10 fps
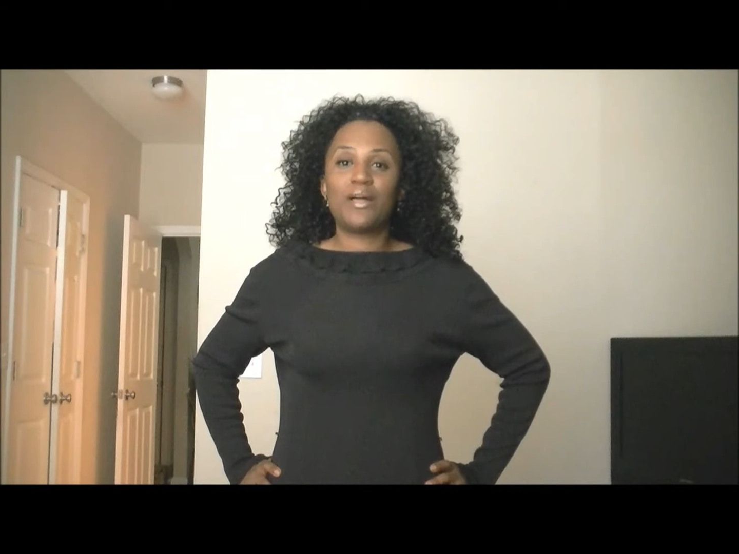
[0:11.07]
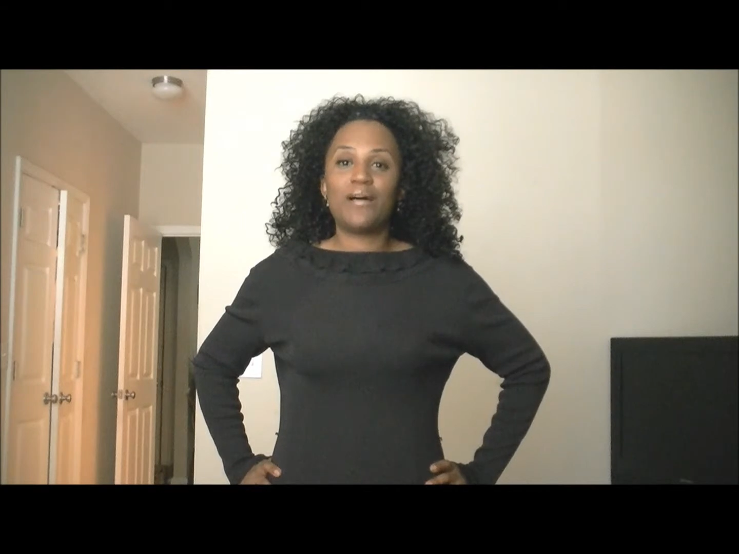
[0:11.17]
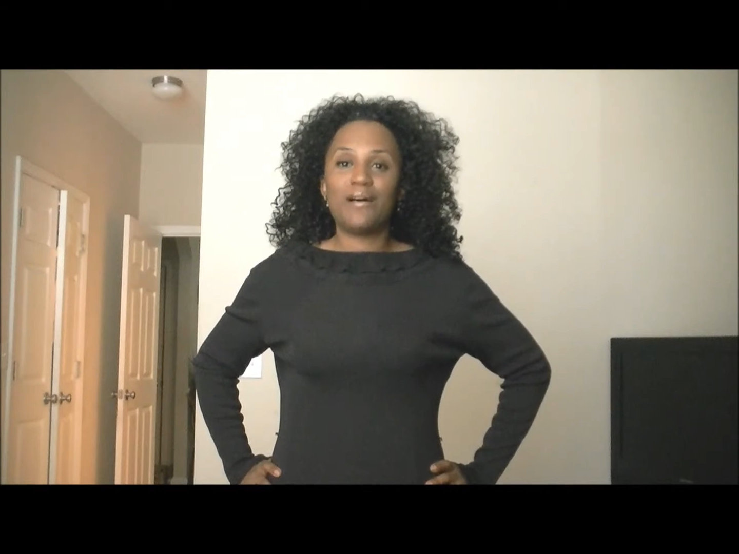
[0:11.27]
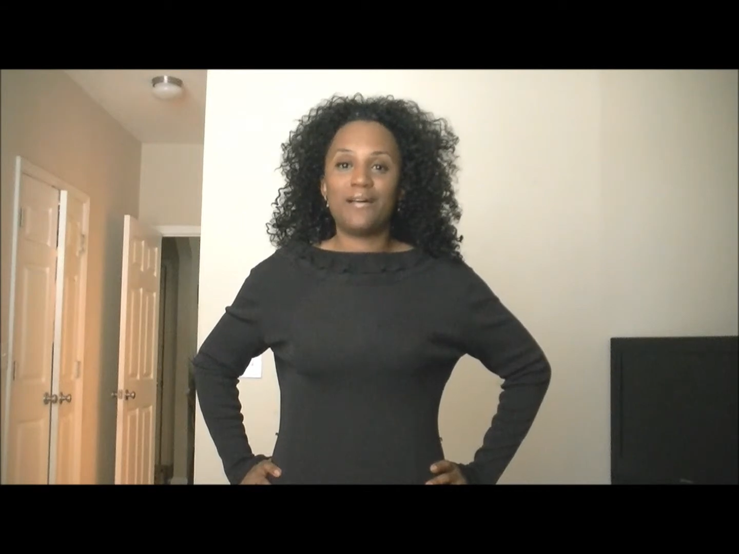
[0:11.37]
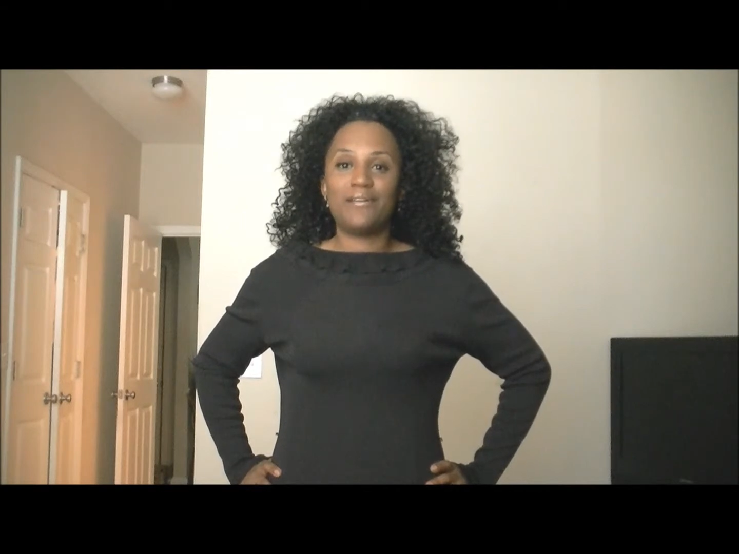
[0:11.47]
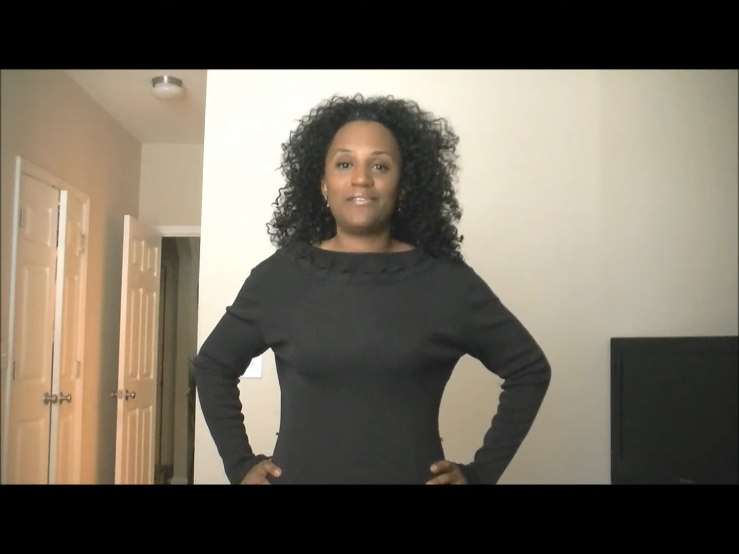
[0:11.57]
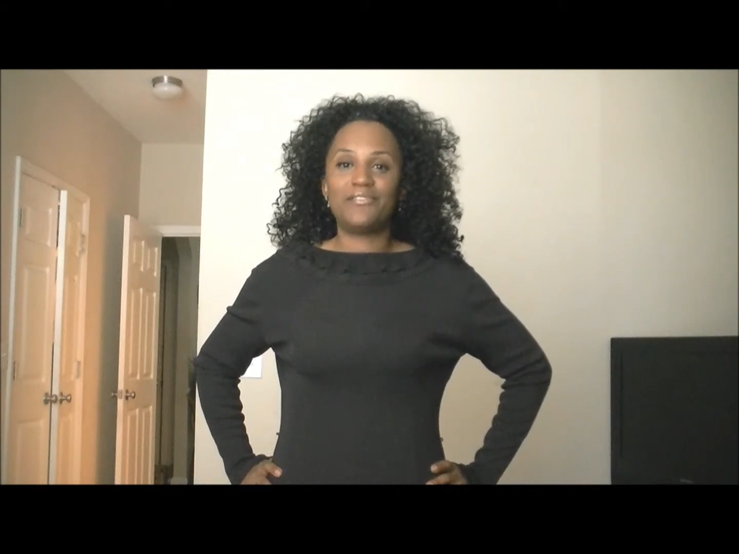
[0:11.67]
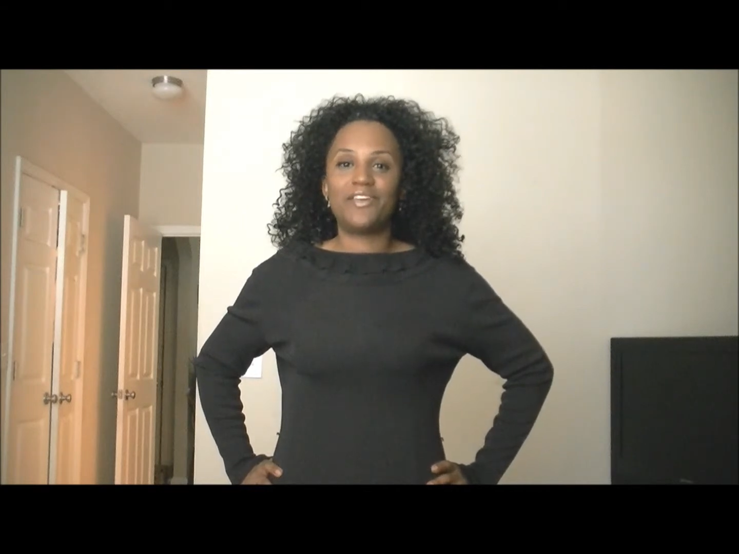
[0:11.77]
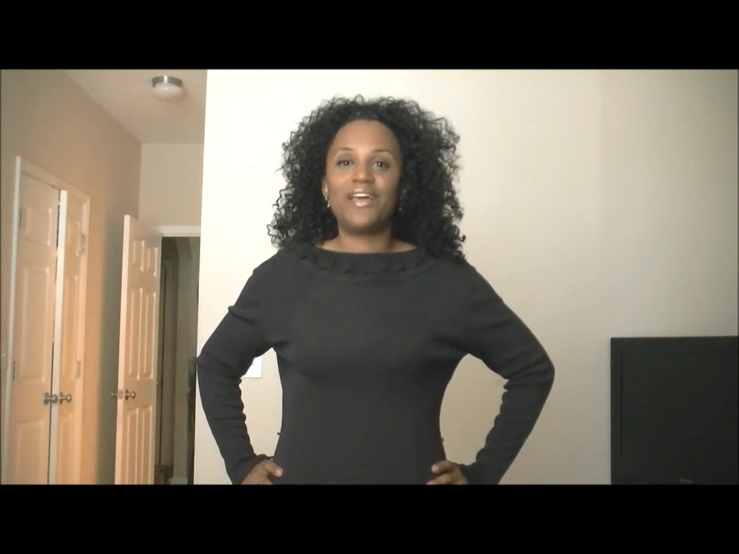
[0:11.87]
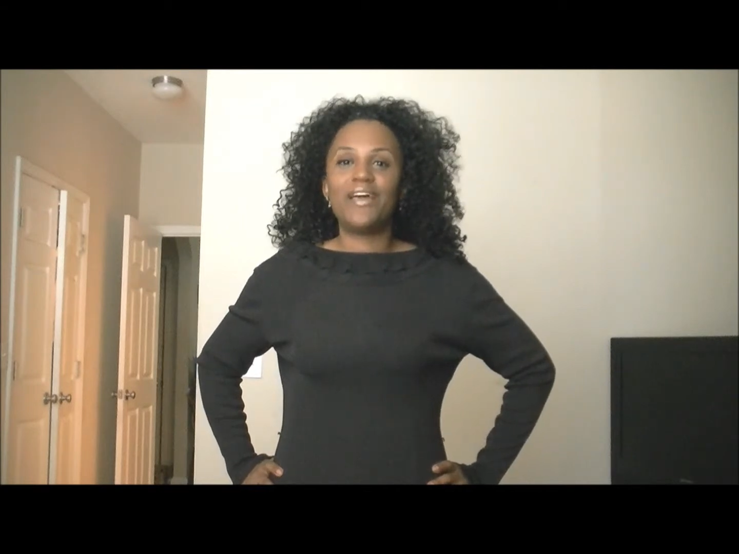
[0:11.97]

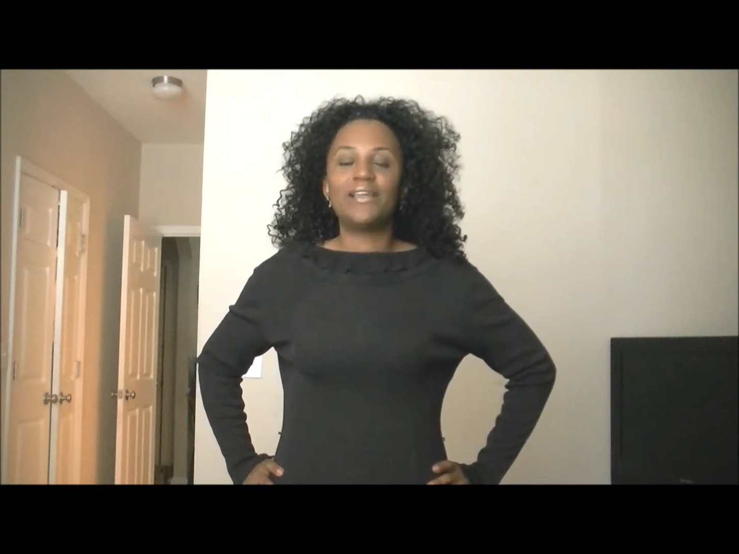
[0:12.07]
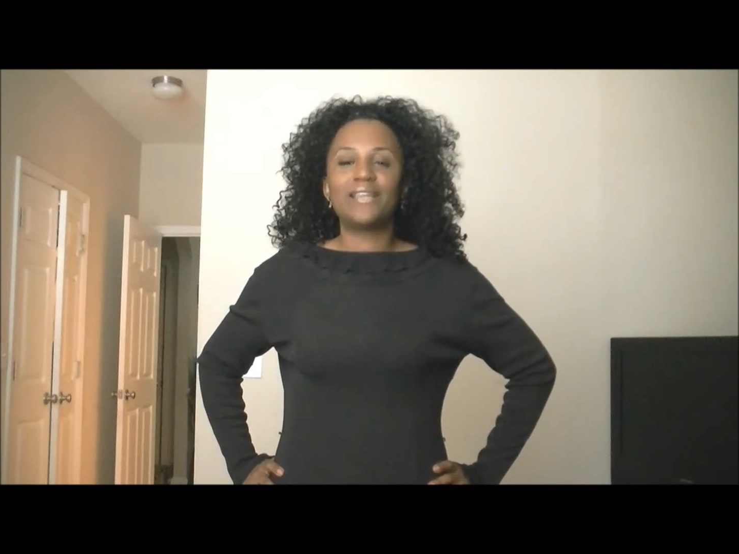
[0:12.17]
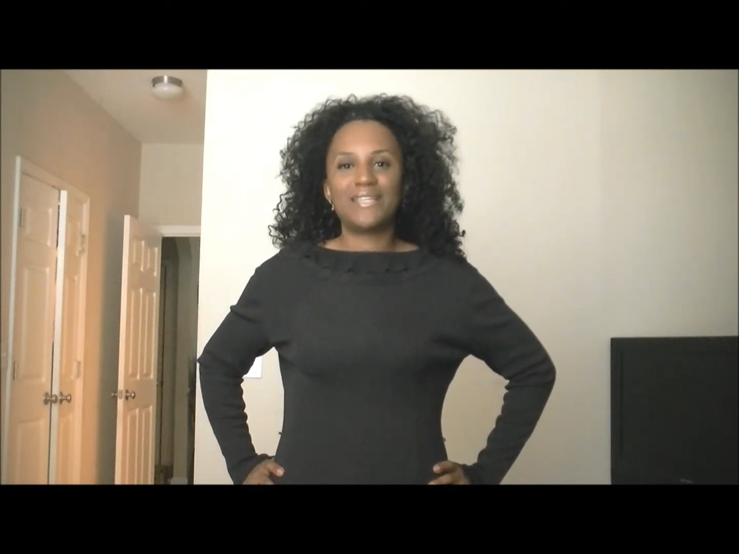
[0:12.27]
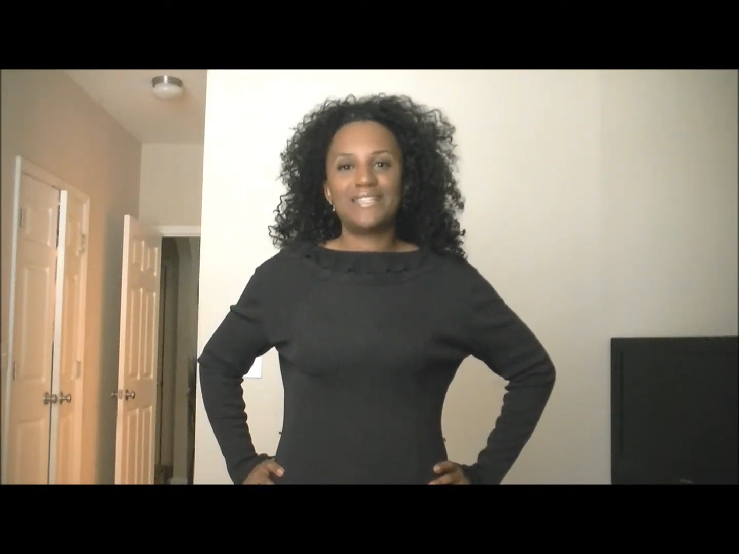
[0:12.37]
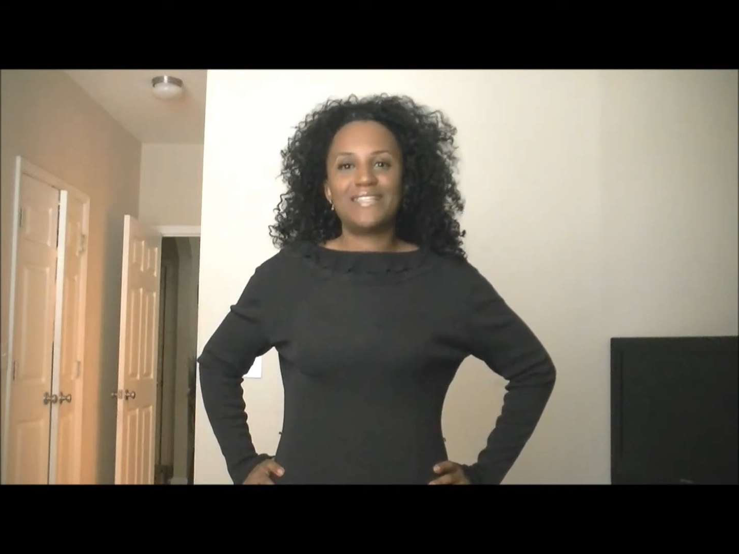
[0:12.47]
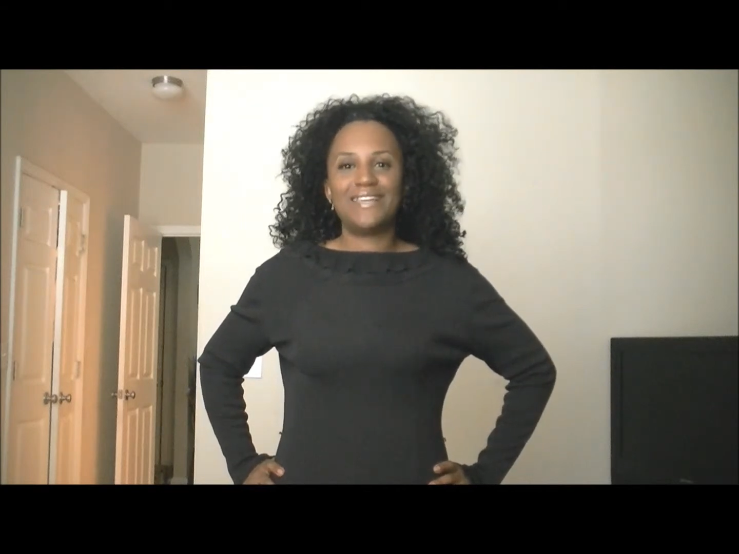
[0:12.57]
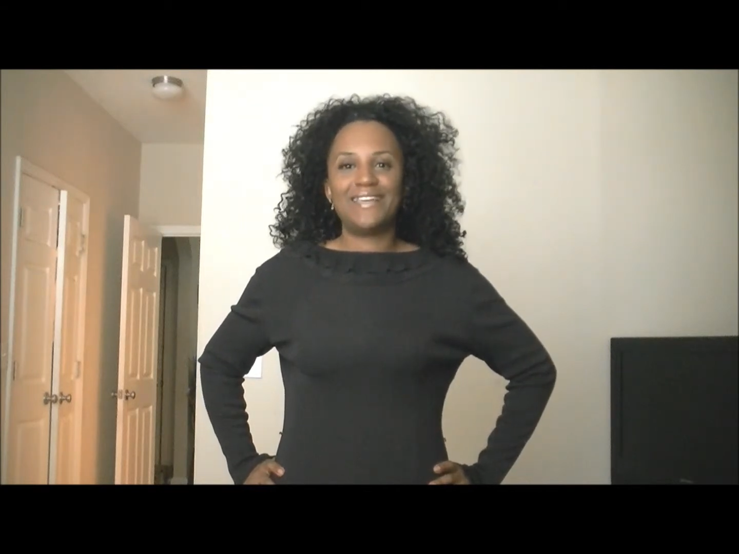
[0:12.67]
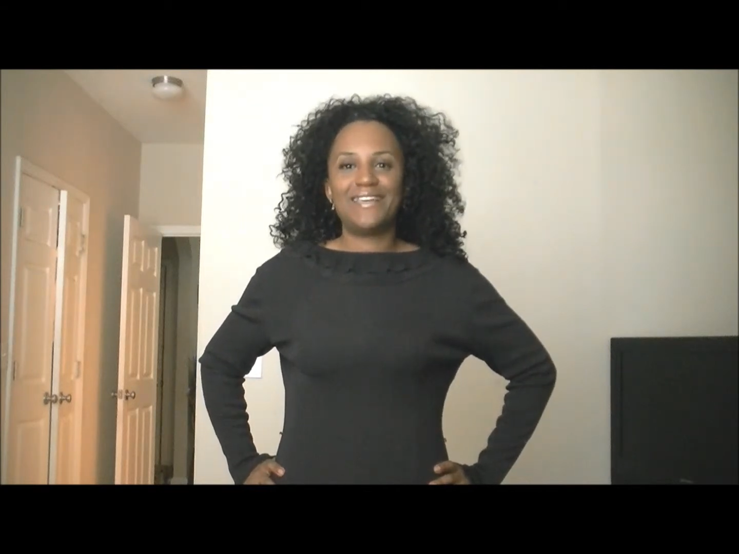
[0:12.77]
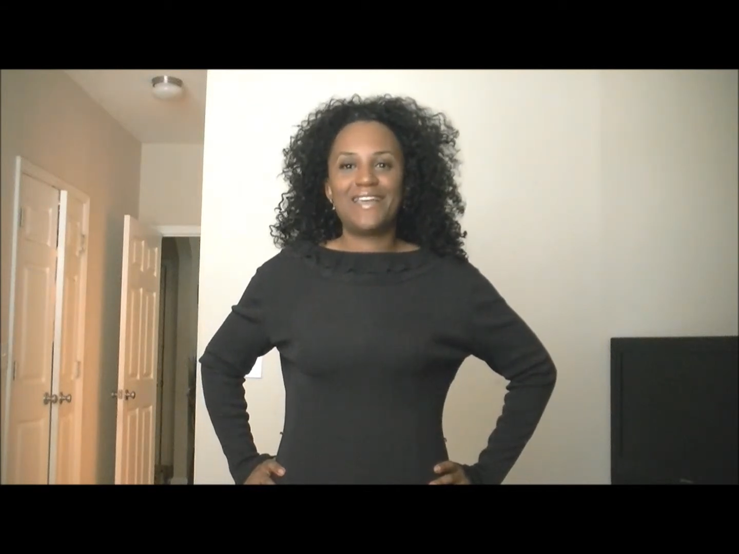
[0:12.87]
of Lindsey.